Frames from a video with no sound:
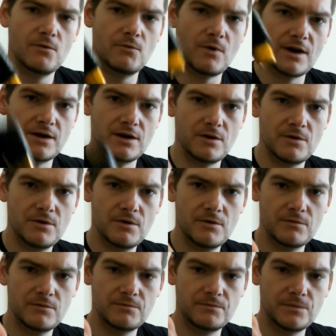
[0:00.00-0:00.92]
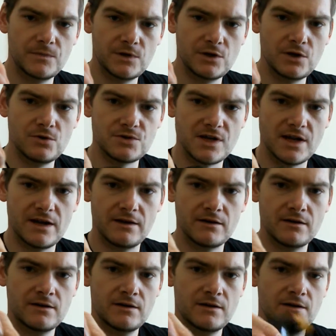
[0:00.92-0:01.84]
When you're using it,
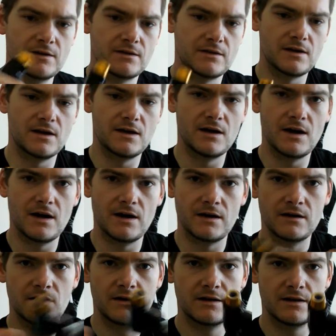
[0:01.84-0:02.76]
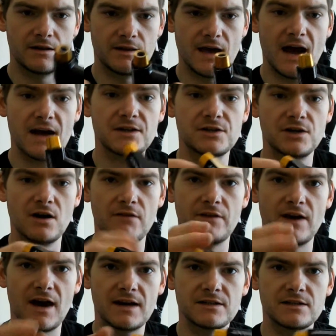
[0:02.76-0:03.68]
the action of
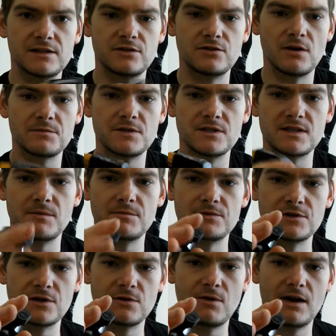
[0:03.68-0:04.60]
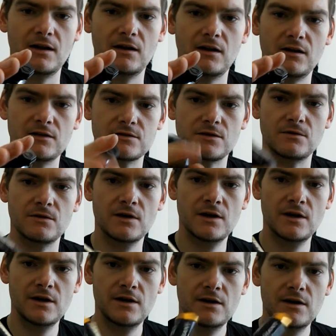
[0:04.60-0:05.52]
it actually drops the temperature quite a lot, so
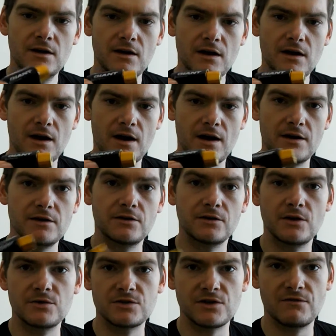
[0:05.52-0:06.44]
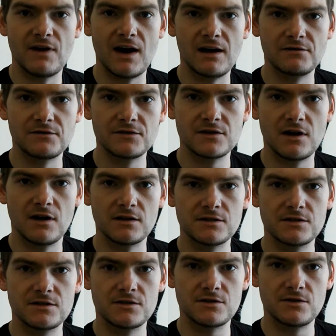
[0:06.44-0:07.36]
you'll notice your valve
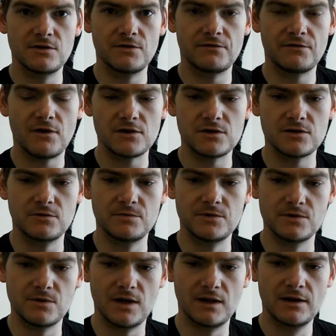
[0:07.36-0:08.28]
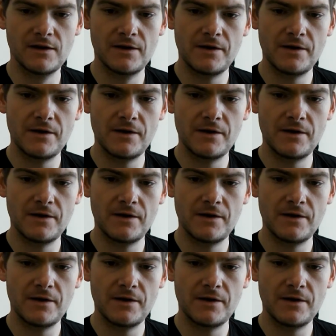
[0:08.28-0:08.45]
starts to frost up as well.